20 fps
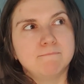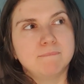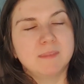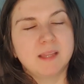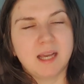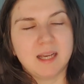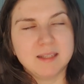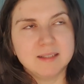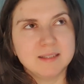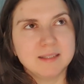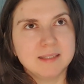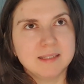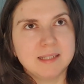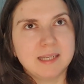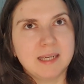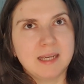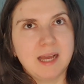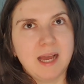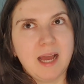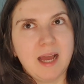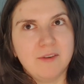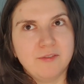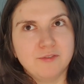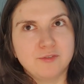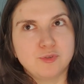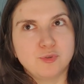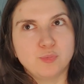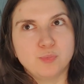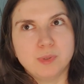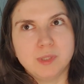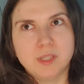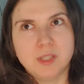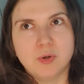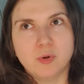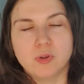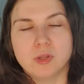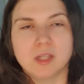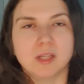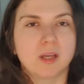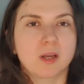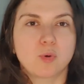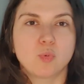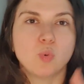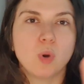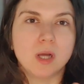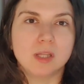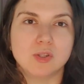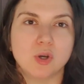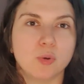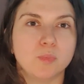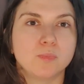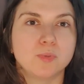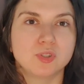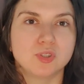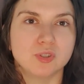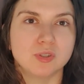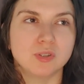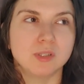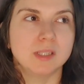doesn't have to be only like one option.